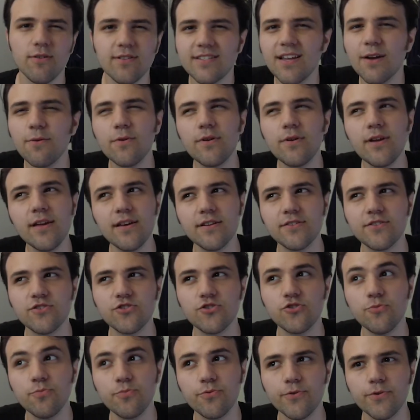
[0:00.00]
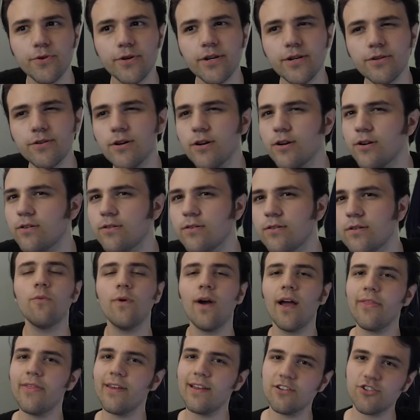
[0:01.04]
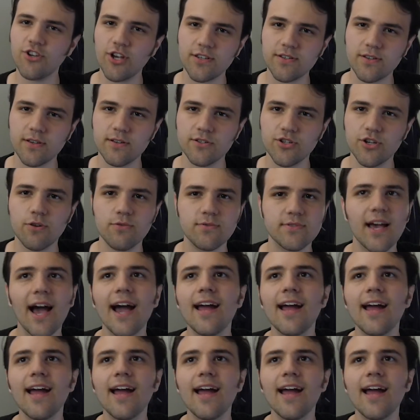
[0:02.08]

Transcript: It's not really a superhero. When I think Jessica Jones, I